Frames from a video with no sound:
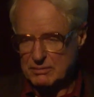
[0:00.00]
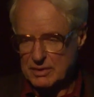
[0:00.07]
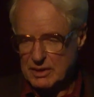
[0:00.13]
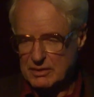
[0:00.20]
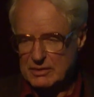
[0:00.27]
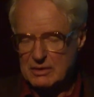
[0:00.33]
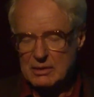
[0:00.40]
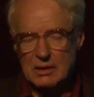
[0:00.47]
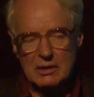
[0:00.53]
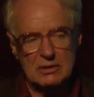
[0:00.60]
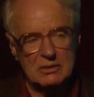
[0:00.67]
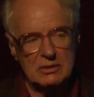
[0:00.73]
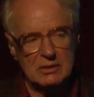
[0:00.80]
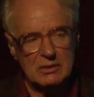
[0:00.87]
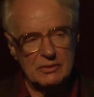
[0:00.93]
in the
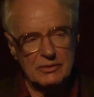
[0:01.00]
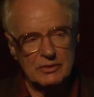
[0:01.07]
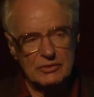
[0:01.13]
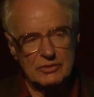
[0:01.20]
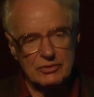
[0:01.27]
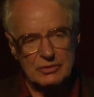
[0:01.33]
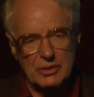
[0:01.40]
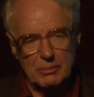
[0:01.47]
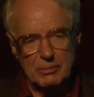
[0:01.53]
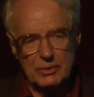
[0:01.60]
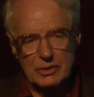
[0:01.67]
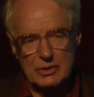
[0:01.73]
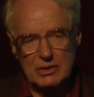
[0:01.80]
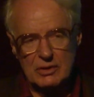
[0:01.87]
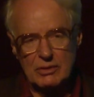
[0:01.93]
idea that
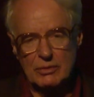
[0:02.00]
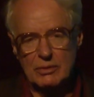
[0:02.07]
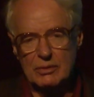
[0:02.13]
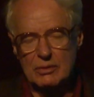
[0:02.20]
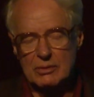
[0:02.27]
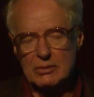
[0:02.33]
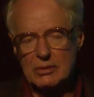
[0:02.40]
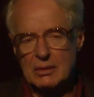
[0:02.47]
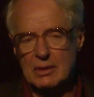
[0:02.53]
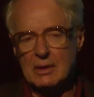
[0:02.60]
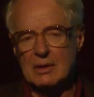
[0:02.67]
somebody could